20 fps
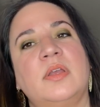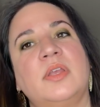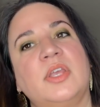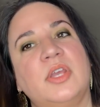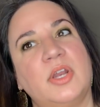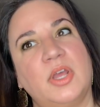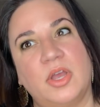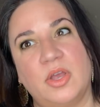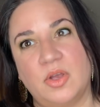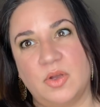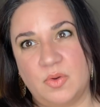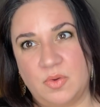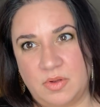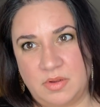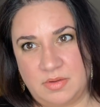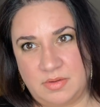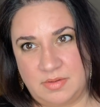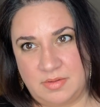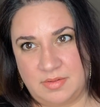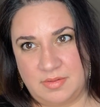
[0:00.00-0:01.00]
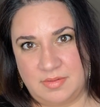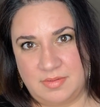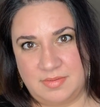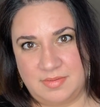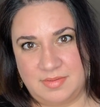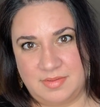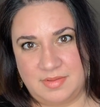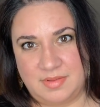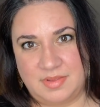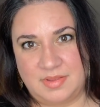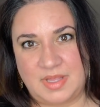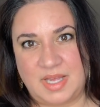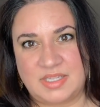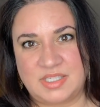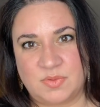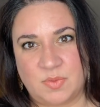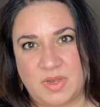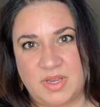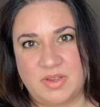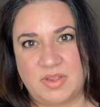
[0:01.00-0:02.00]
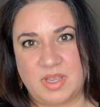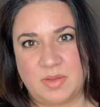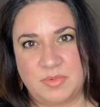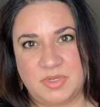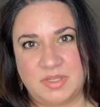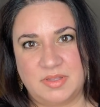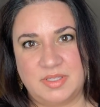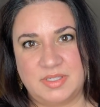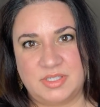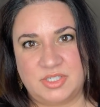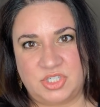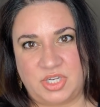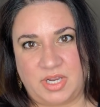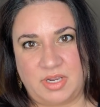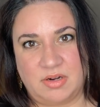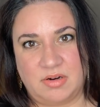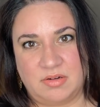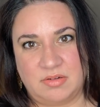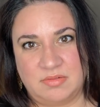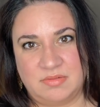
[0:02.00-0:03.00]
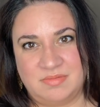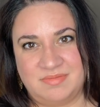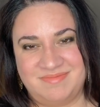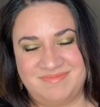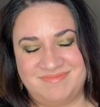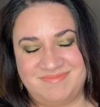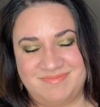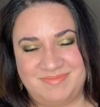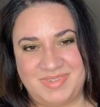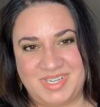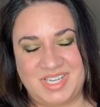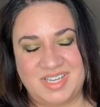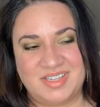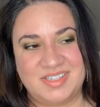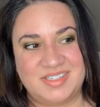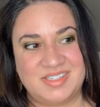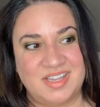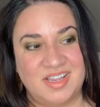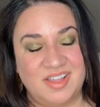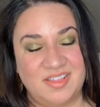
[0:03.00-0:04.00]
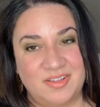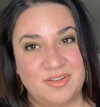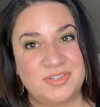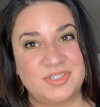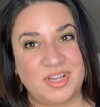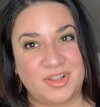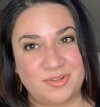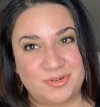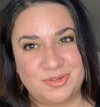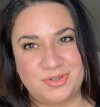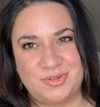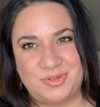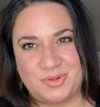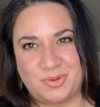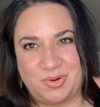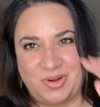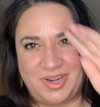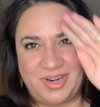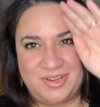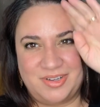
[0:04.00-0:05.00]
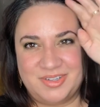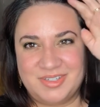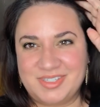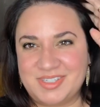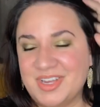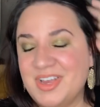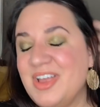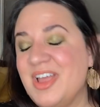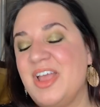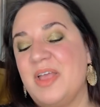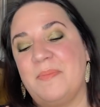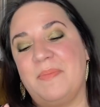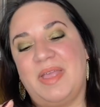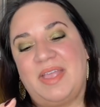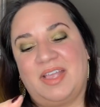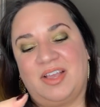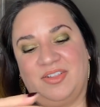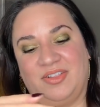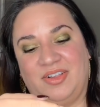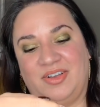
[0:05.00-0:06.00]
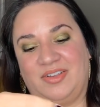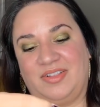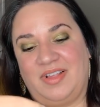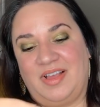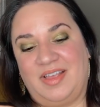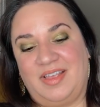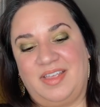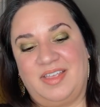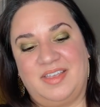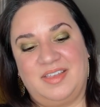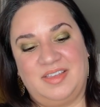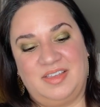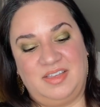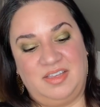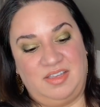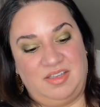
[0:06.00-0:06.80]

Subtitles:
You know, that's why you come to this channel, because those other tutorials make it look like